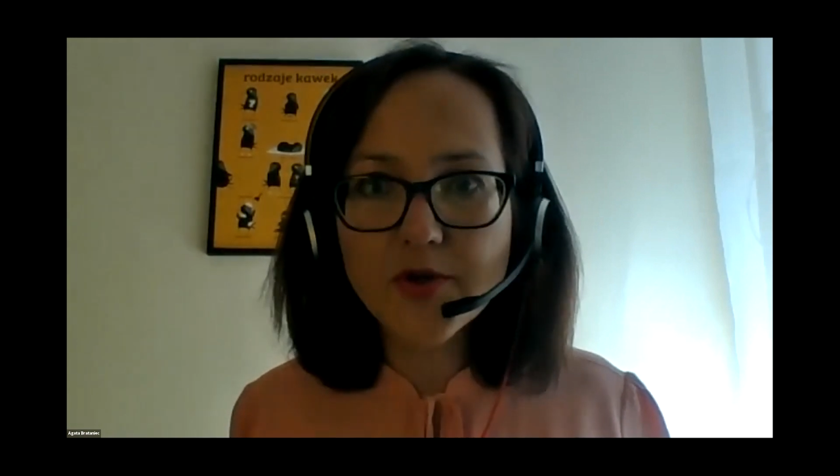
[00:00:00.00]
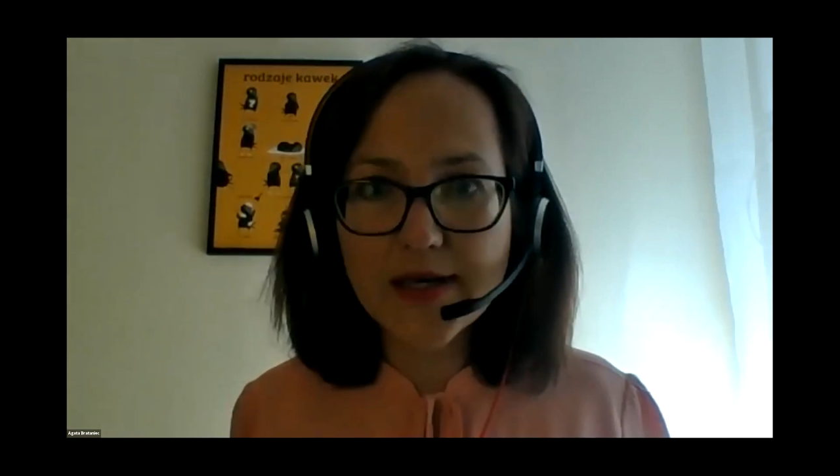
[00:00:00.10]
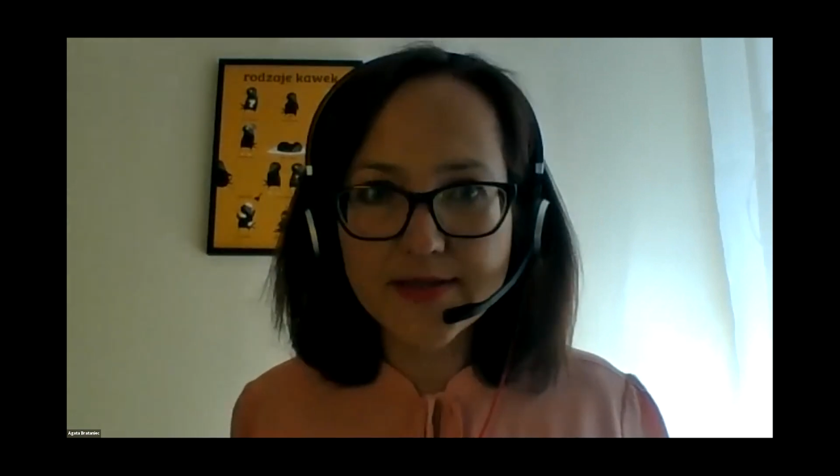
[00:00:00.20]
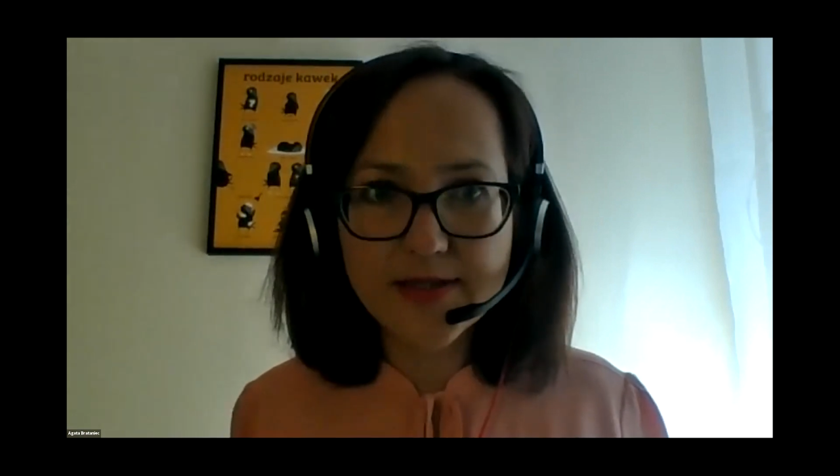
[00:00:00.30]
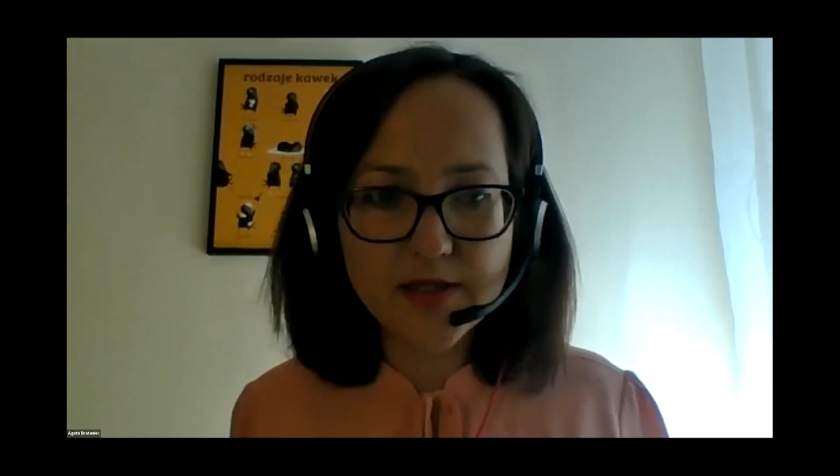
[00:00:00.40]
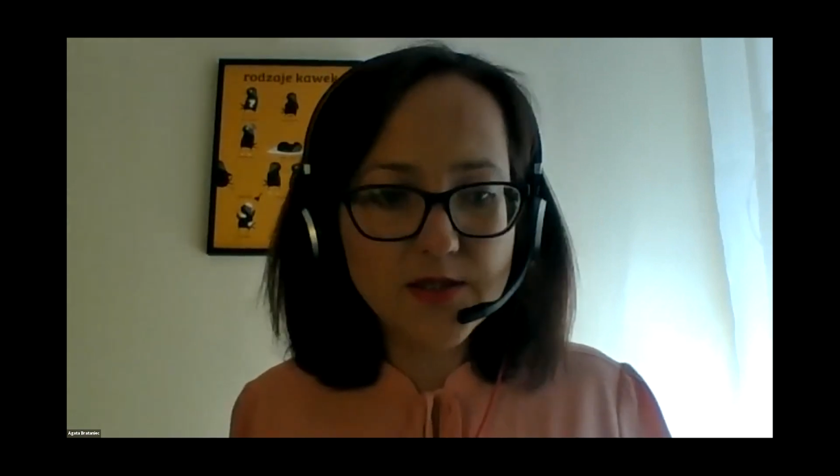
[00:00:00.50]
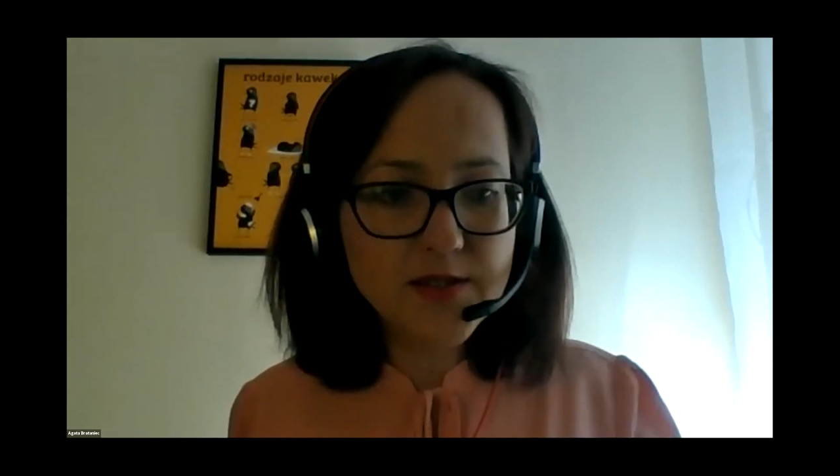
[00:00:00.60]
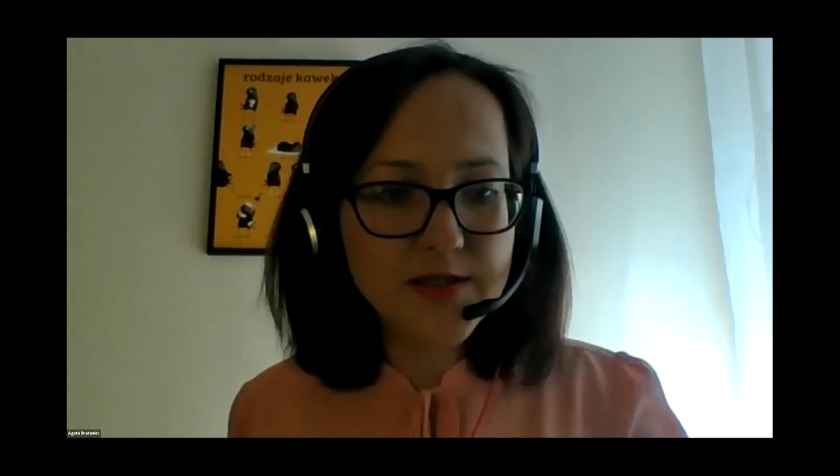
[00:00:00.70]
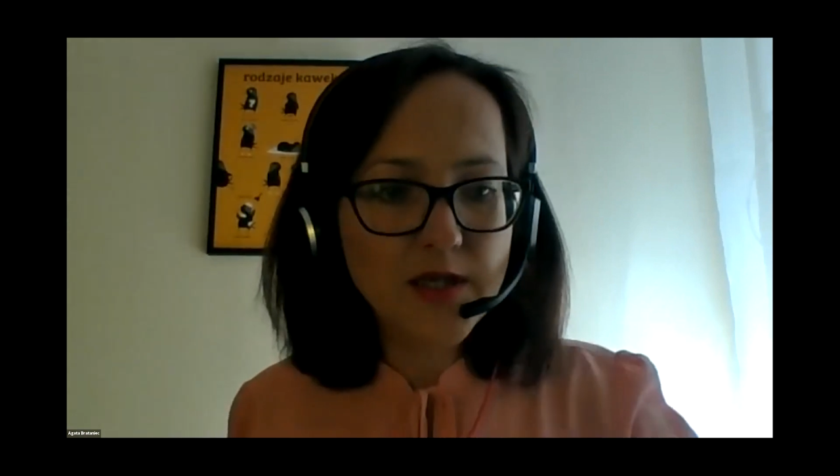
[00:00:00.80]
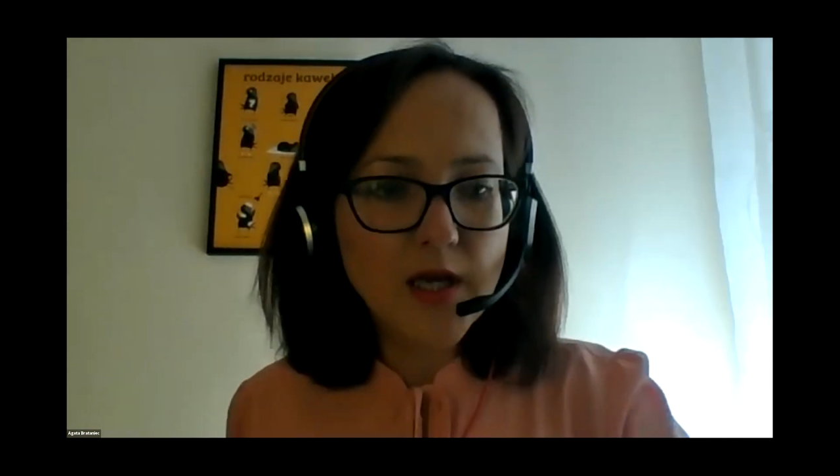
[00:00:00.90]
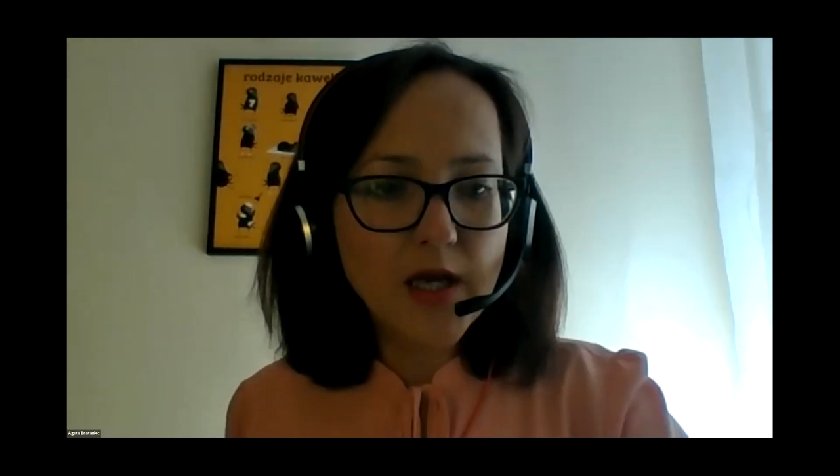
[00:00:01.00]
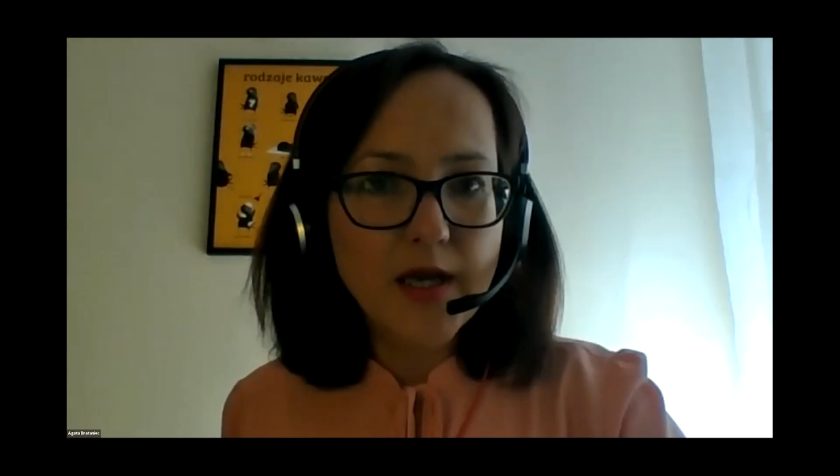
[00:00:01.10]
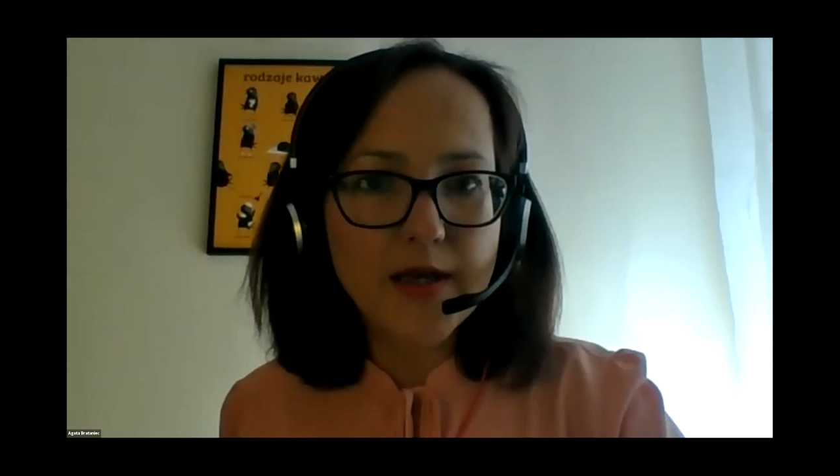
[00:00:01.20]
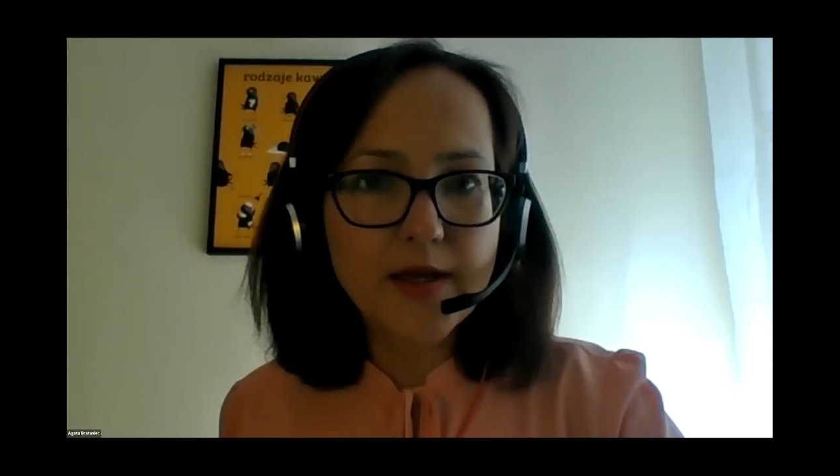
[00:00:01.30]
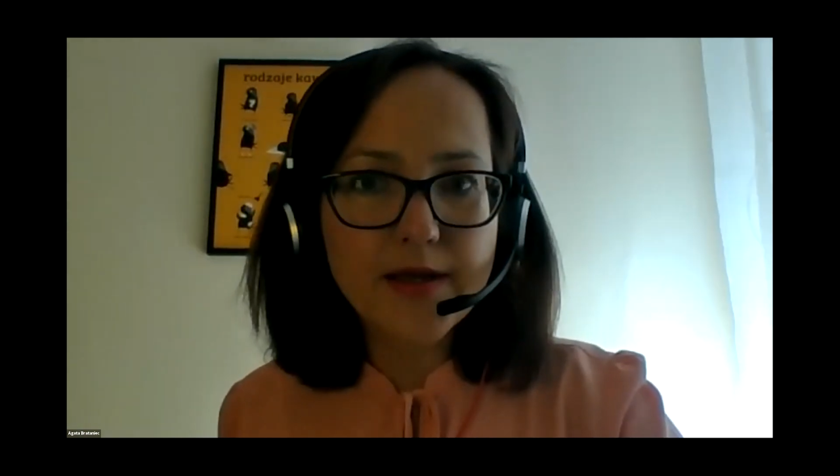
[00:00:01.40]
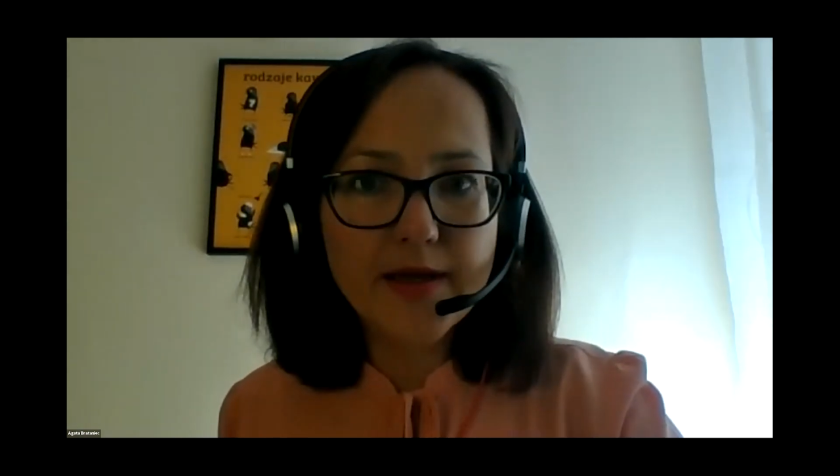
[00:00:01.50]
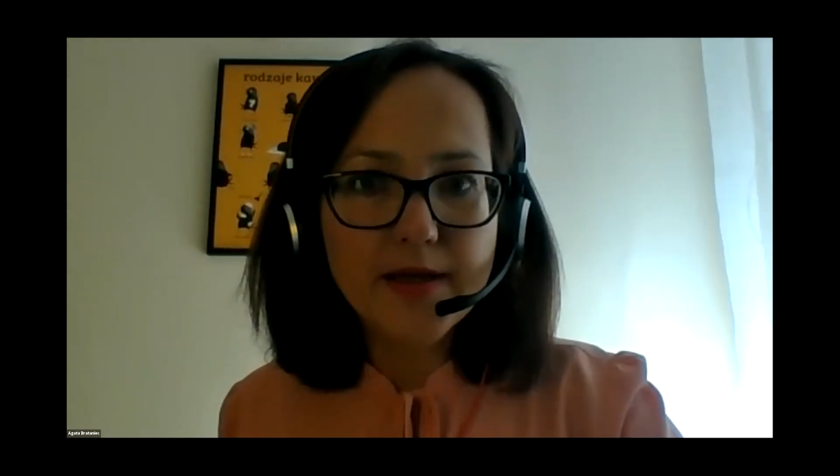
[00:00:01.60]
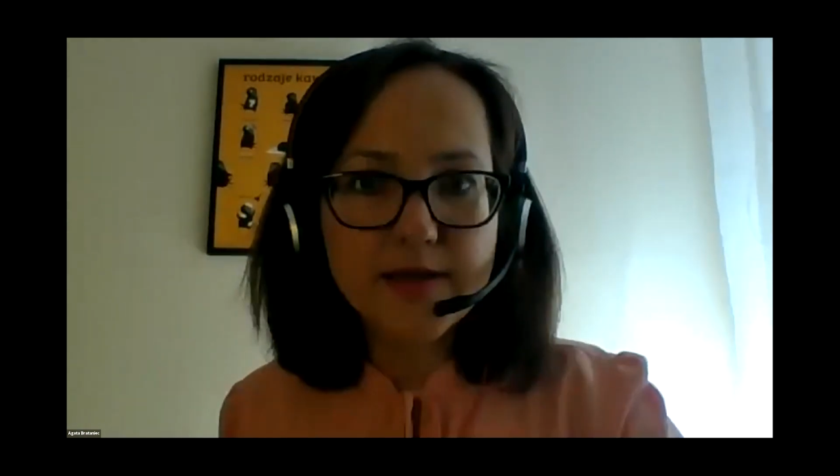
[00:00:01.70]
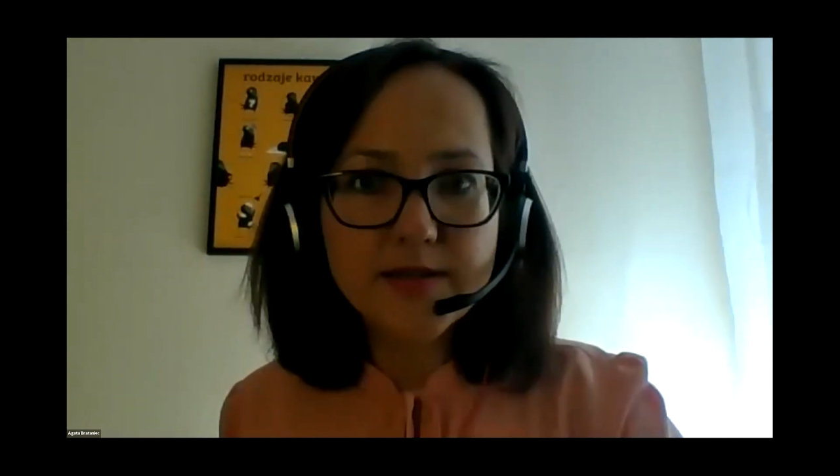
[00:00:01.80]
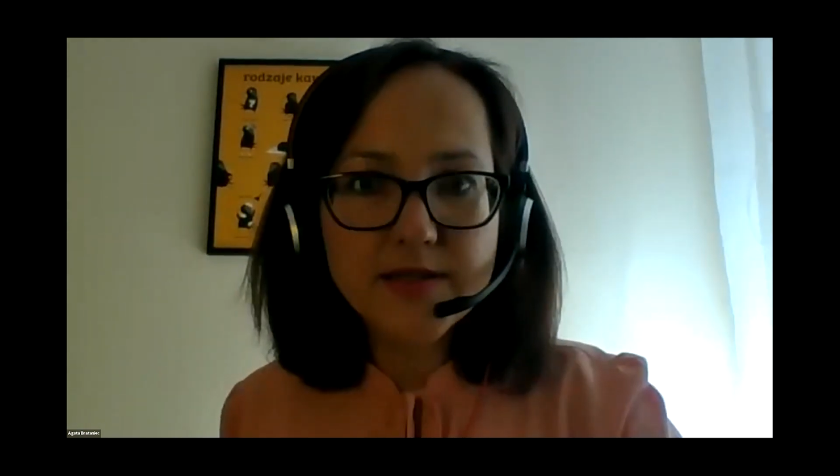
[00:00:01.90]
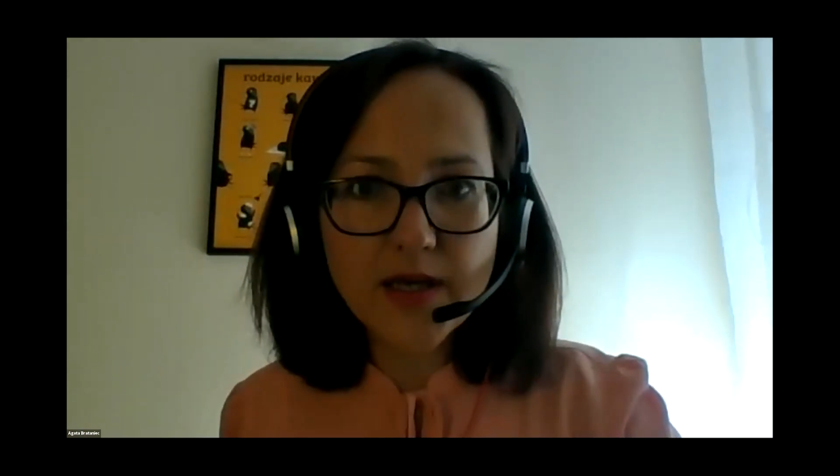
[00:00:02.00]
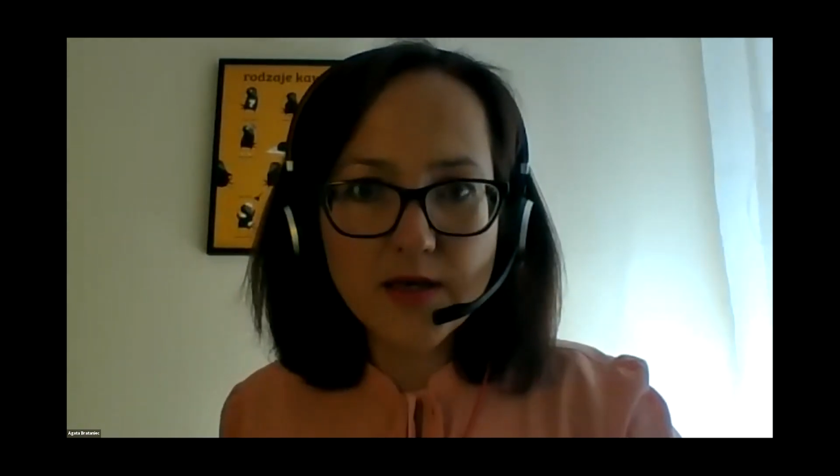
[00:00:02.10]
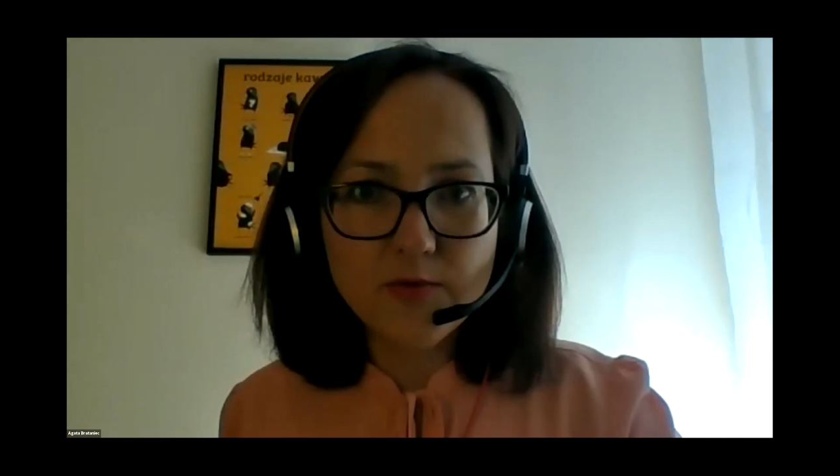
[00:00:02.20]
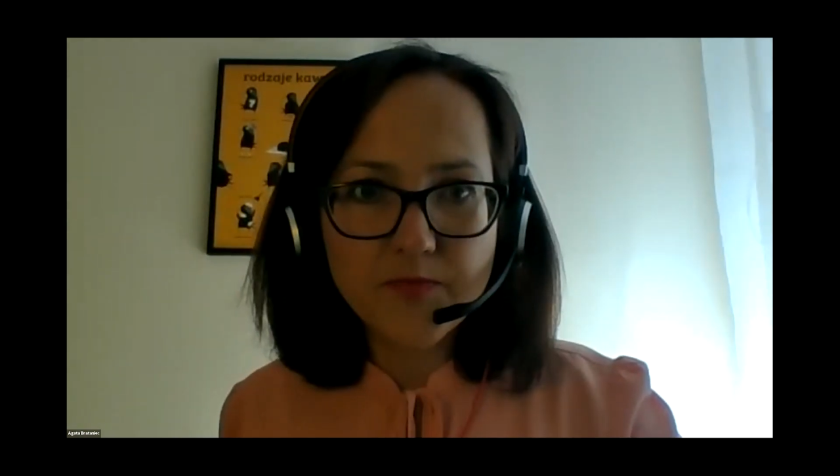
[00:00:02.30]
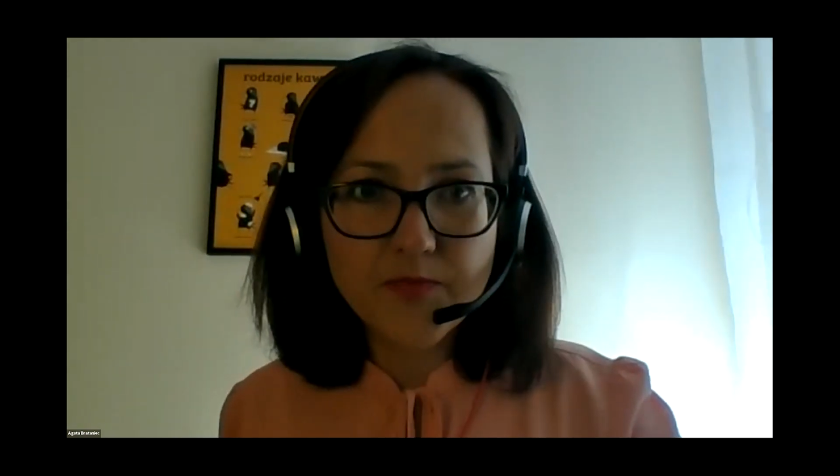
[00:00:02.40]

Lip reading: answers. And now